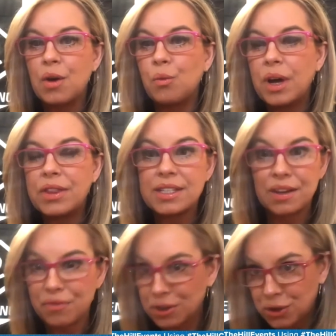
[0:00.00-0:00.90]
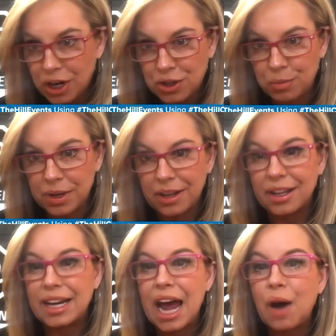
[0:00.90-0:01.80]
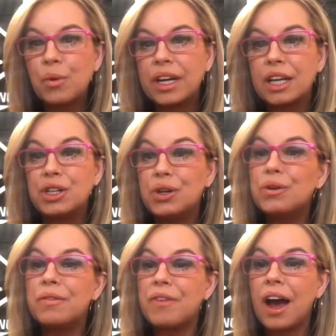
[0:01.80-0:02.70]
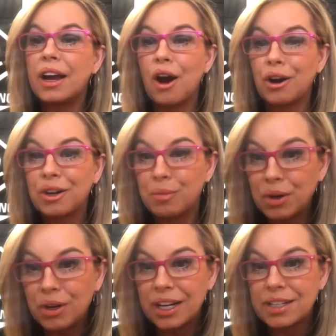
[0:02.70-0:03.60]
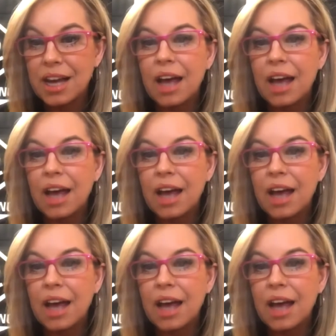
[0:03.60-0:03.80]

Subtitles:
with this infrastructure bill and how we can unify our communities.